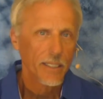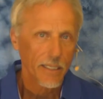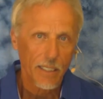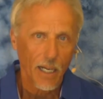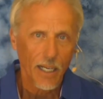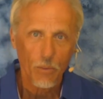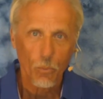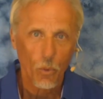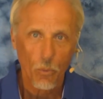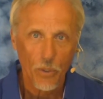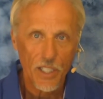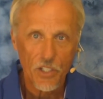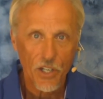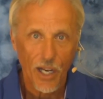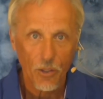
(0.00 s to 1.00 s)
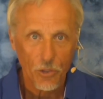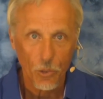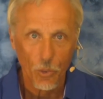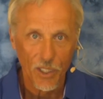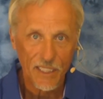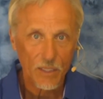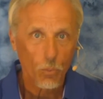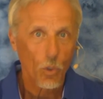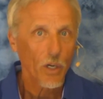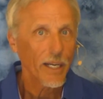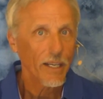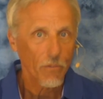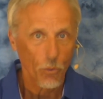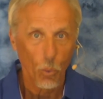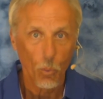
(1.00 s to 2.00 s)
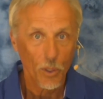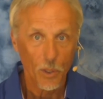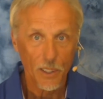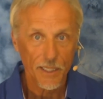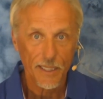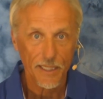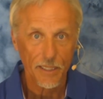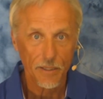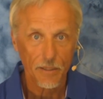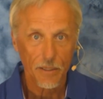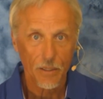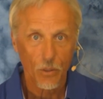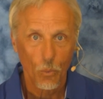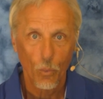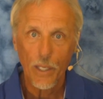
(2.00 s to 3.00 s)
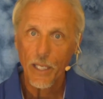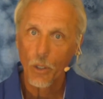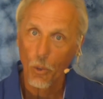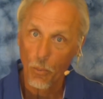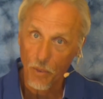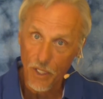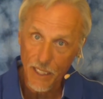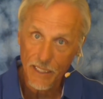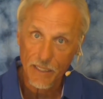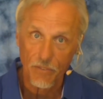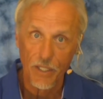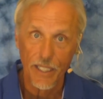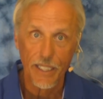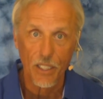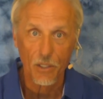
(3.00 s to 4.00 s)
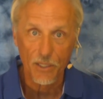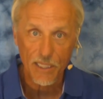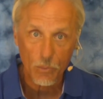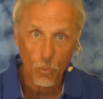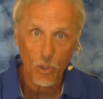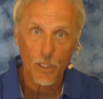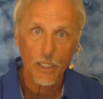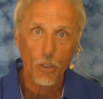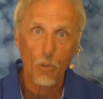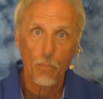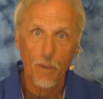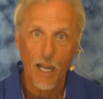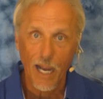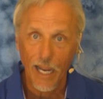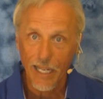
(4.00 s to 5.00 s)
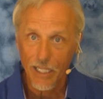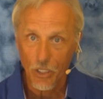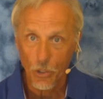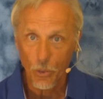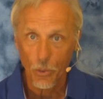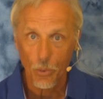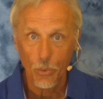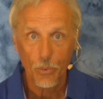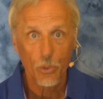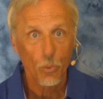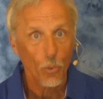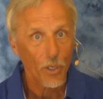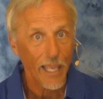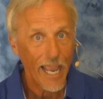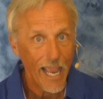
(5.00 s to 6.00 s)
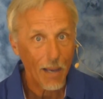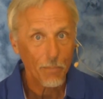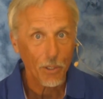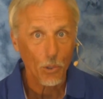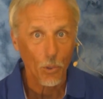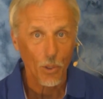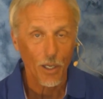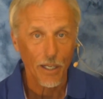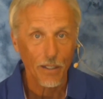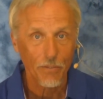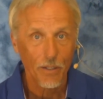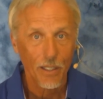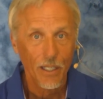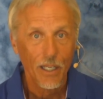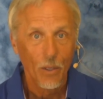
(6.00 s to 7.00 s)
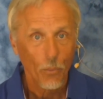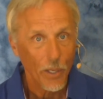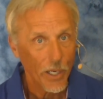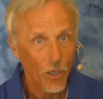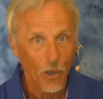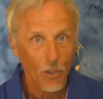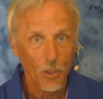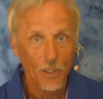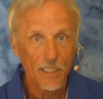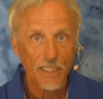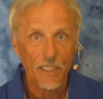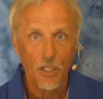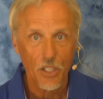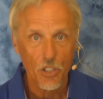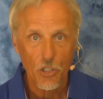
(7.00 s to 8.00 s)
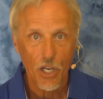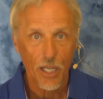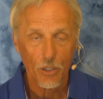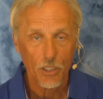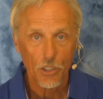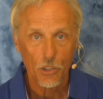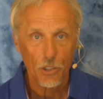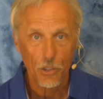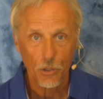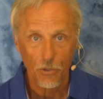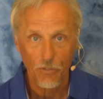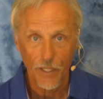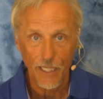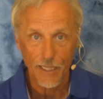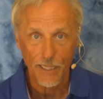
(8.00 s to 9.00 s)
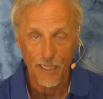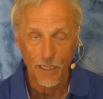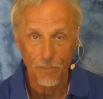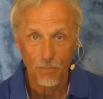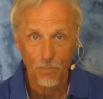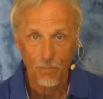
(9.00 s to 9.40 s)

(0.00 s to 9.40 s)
God will reach out to us wherever we will listen. We hope these videos will help guide you toward a happier life regardless of the challenges you're facing.